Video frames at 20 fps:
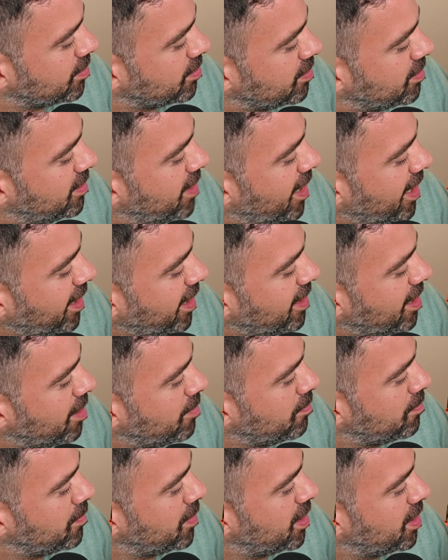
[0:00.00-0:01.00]
Day
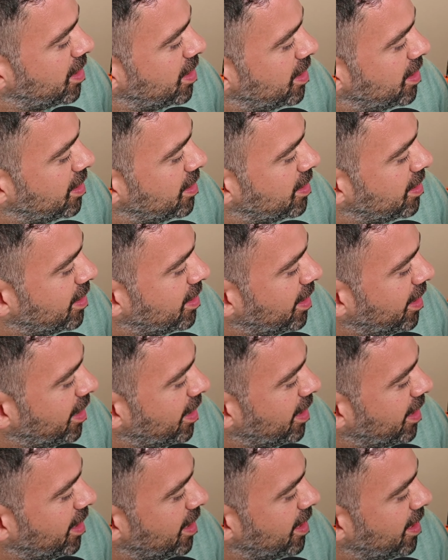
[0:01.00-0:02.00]
number
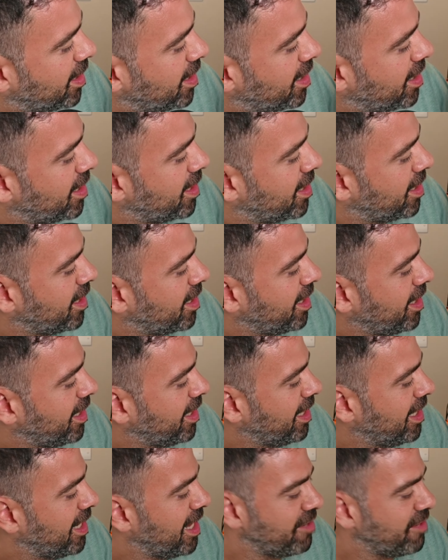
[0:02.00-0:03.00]

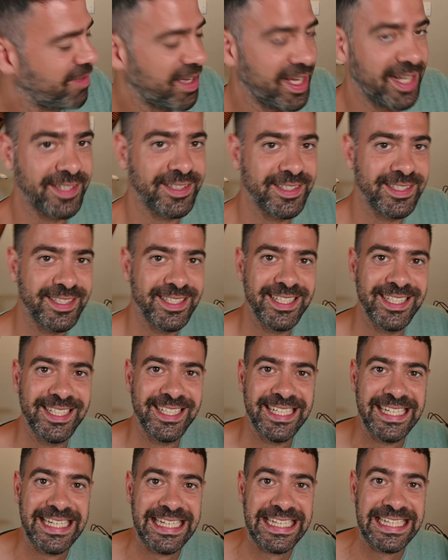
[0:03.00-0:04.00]
11.
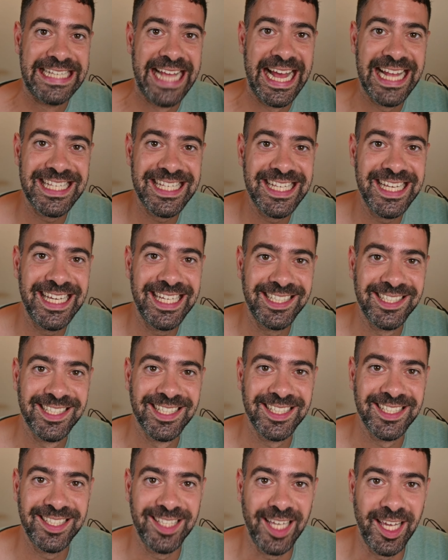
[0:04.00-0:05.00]
That's it.
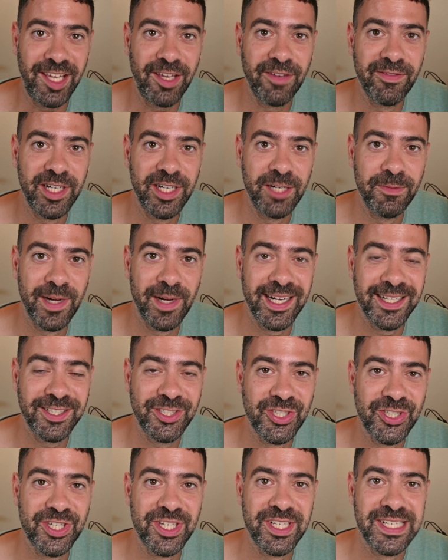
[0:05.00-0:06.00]
Thank you very
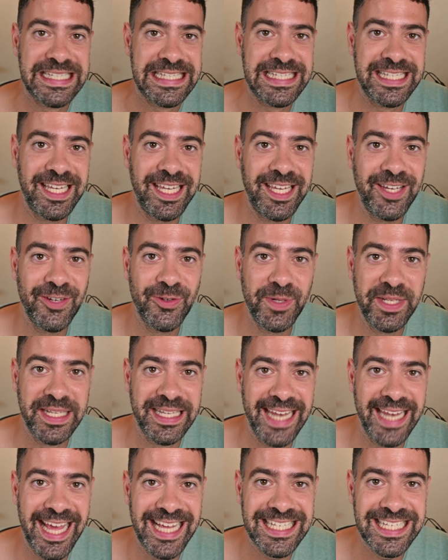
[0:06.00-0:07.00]
much. See you
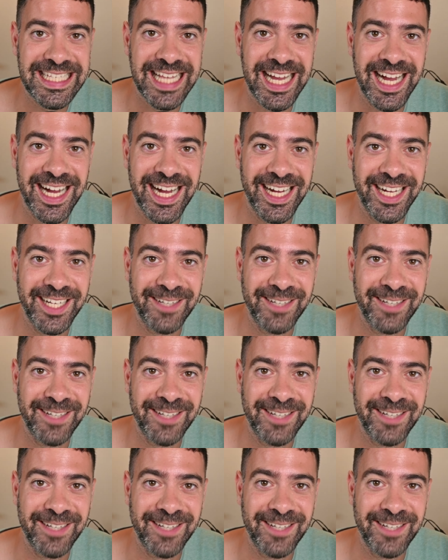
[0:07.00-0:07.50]
next time.